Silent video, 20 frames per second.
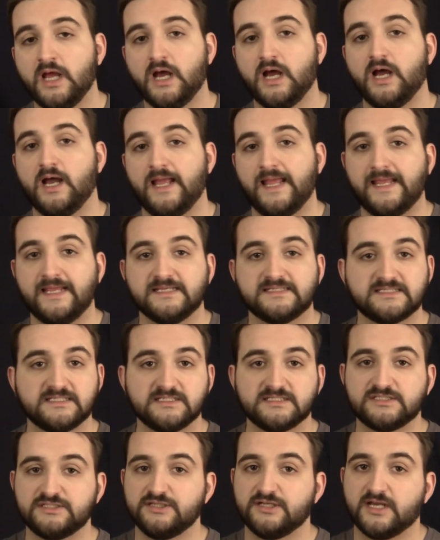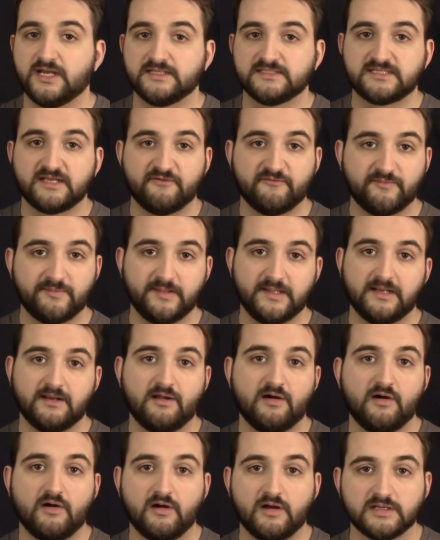Asus, you guys have been
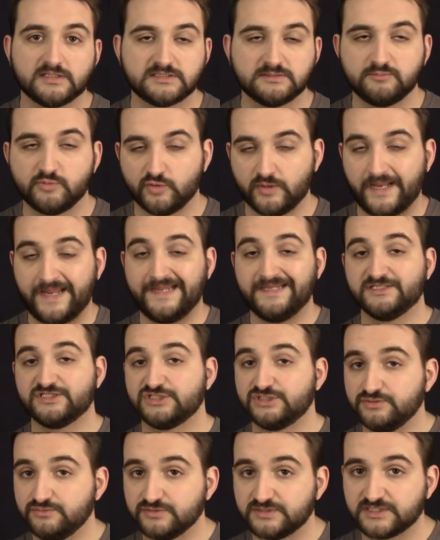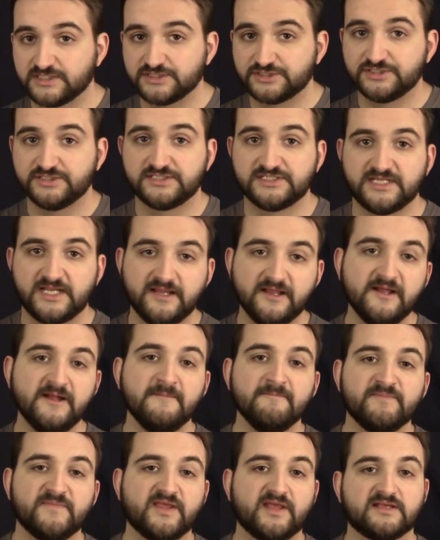awesome, or Asus I should say.
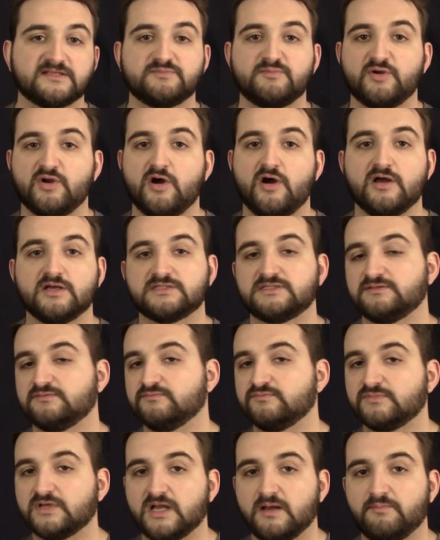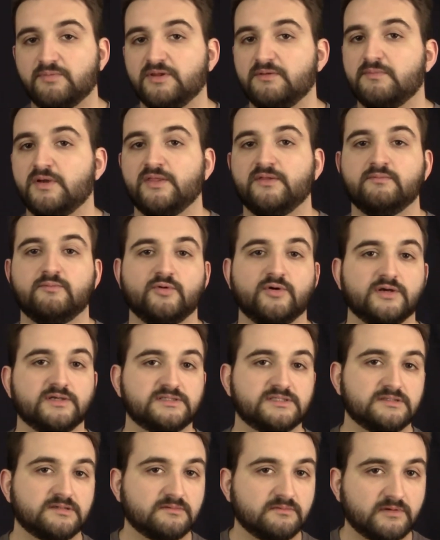You guys have been awesome. A couple of
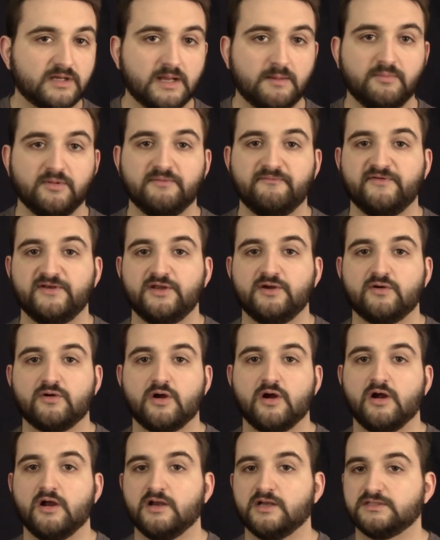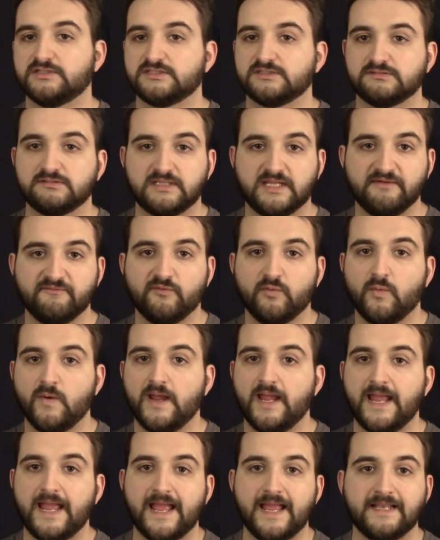motherboards, a couple of video cards,
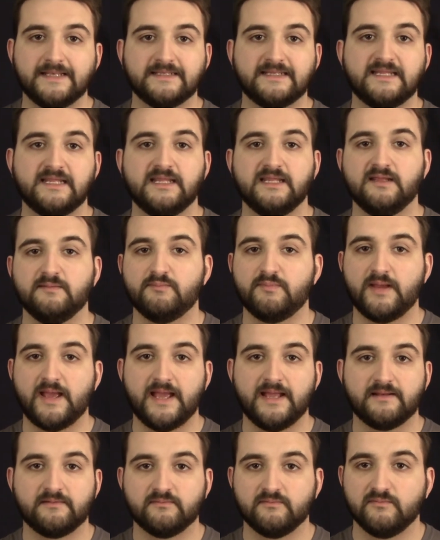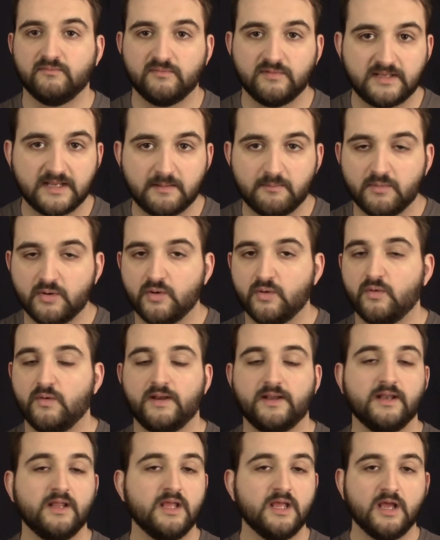giveaway and keep and demo,
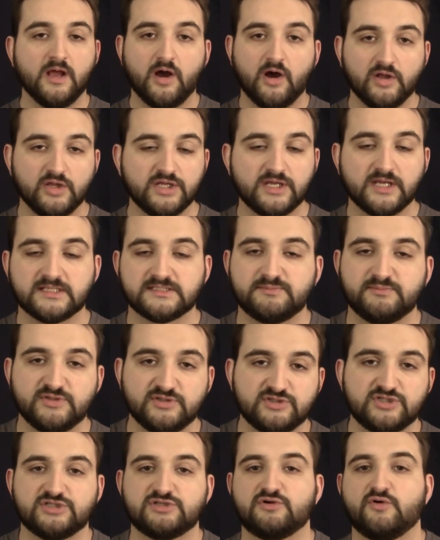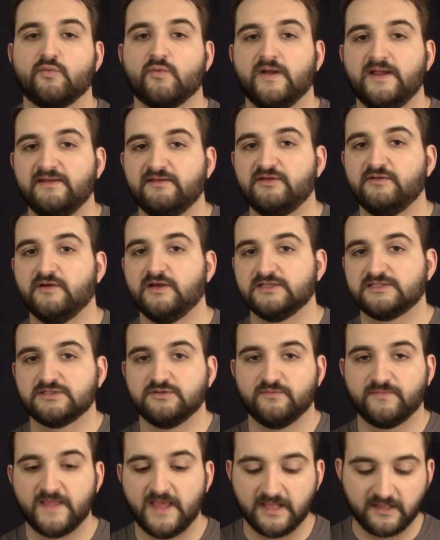and you guys have been just great to us.
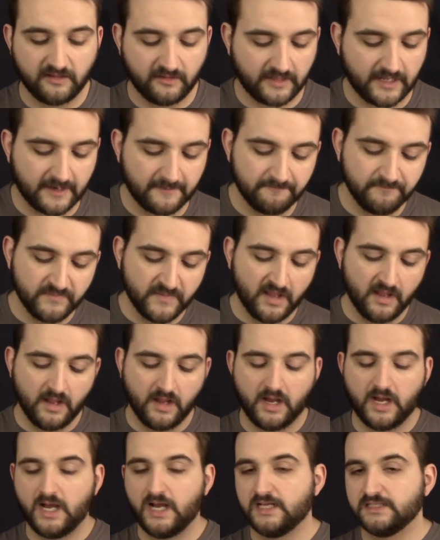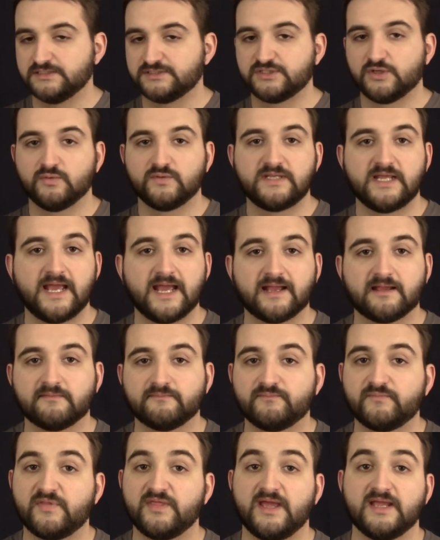So thank you again. Zotac,
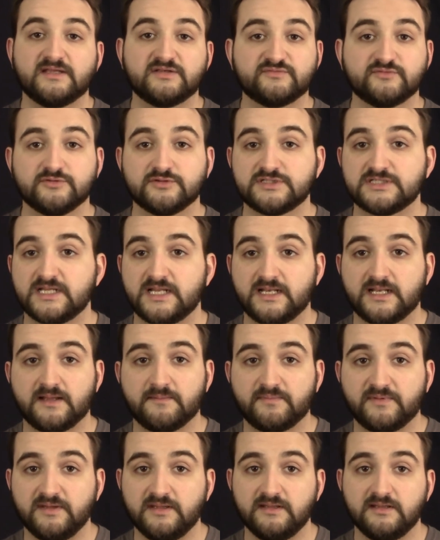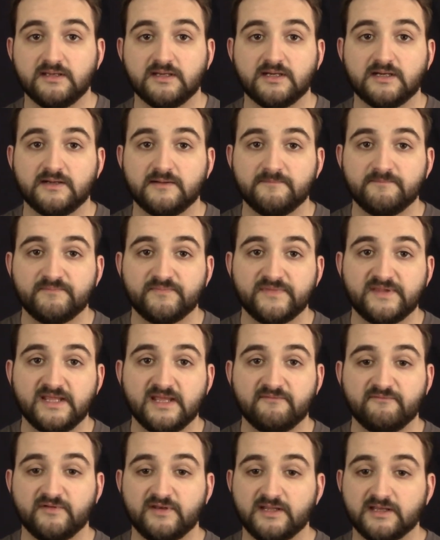thanks for setting up the
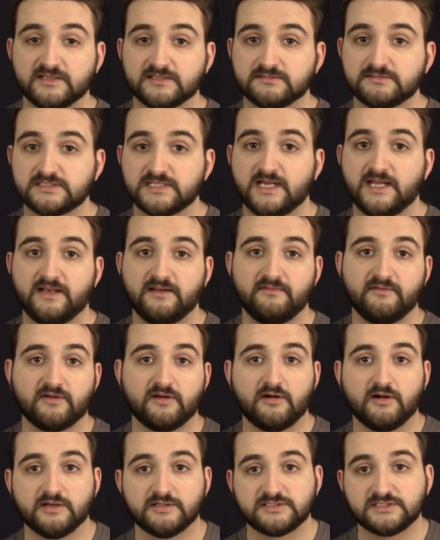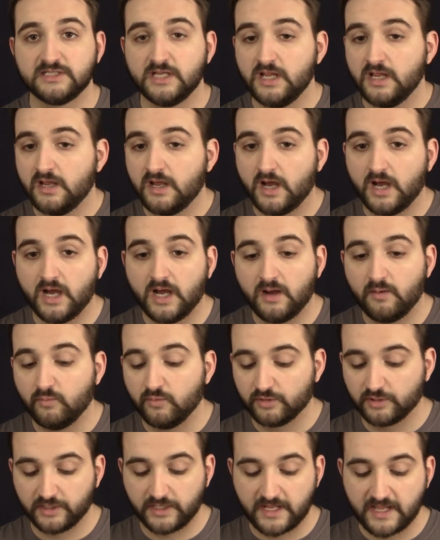NVIDIA side of the cards.
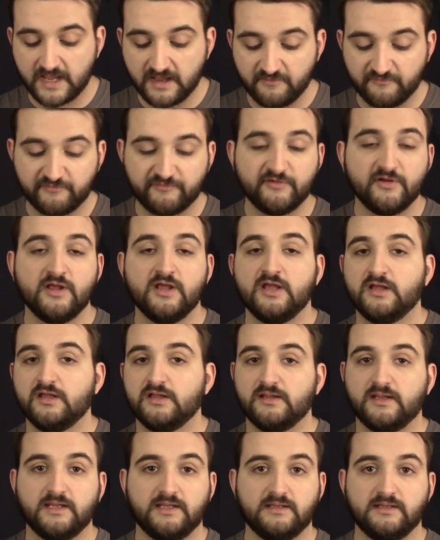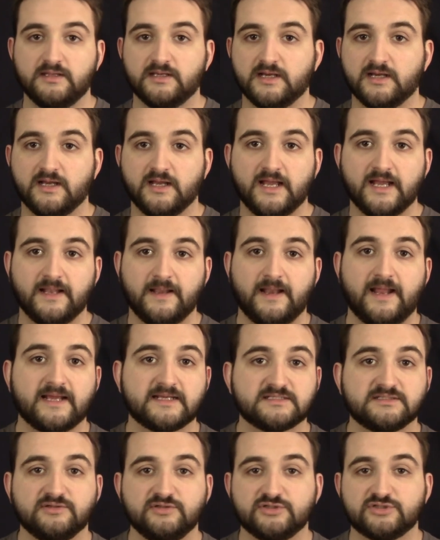We're going to have an
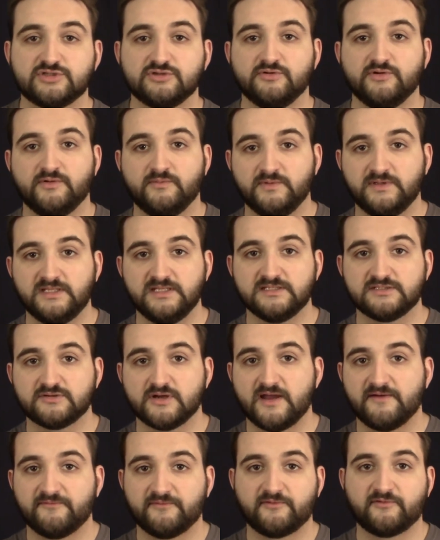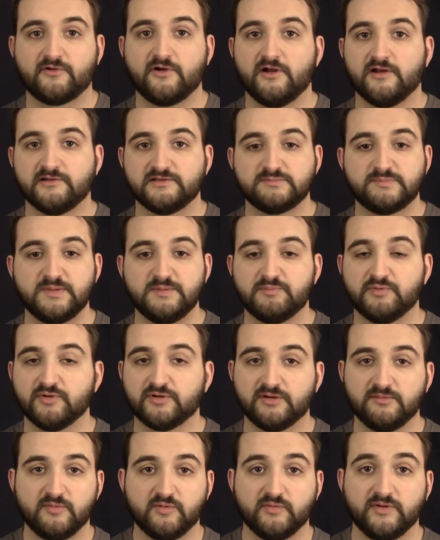excellent showing with these graphics cards. People are
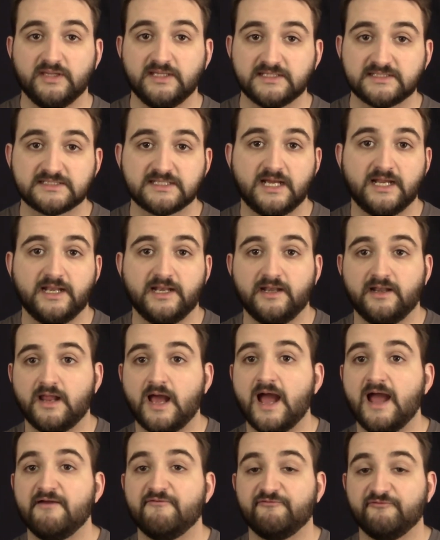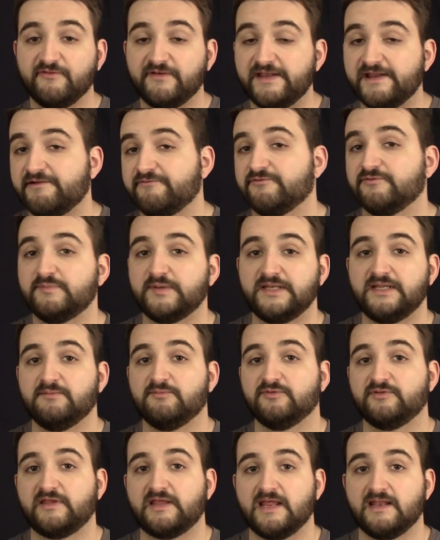going to be really excited. I've never been
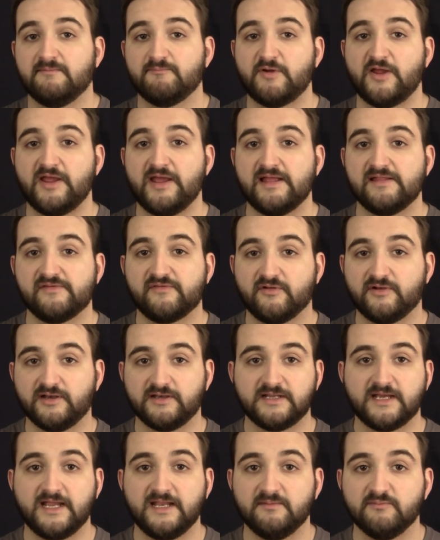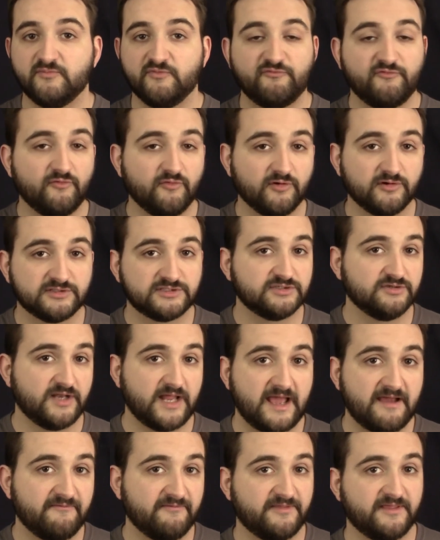able to get my hands on a Titan before, so to
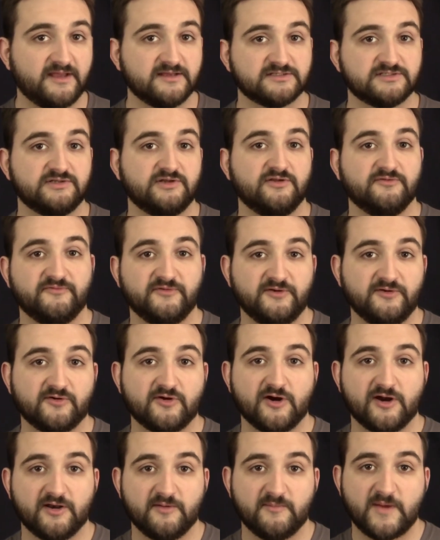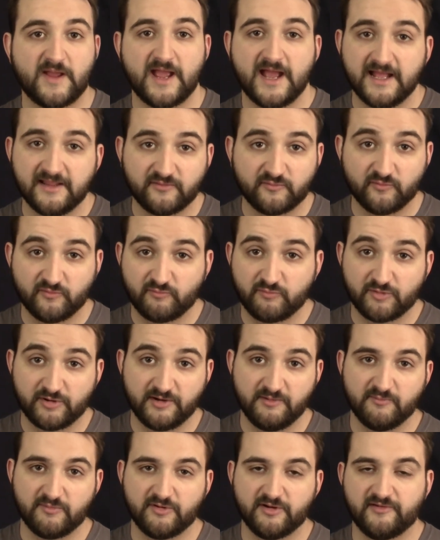have a $1,000 video card in my hands was
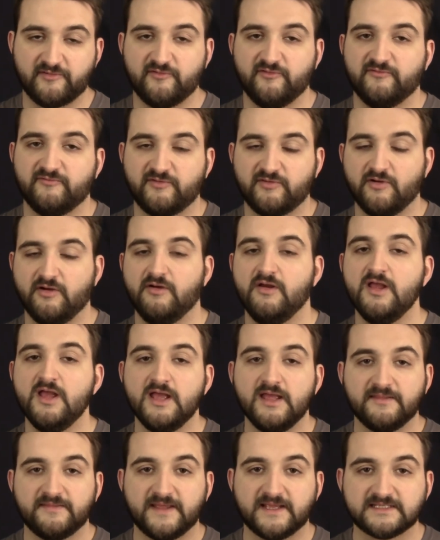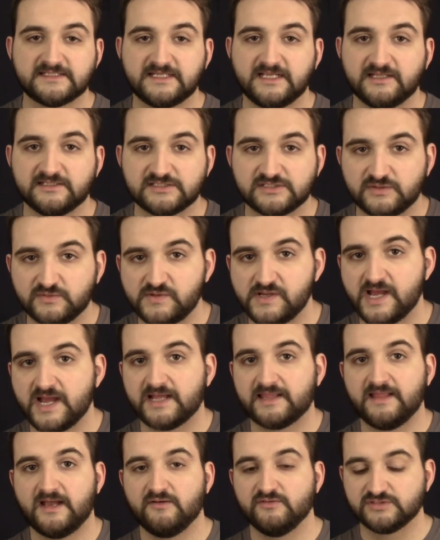pretty impressive. So thanks again,
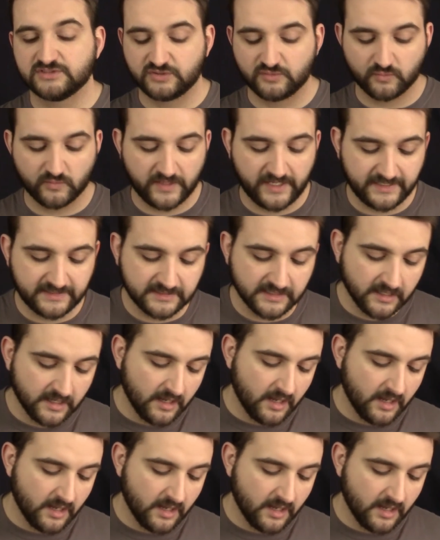Zotac. That was great.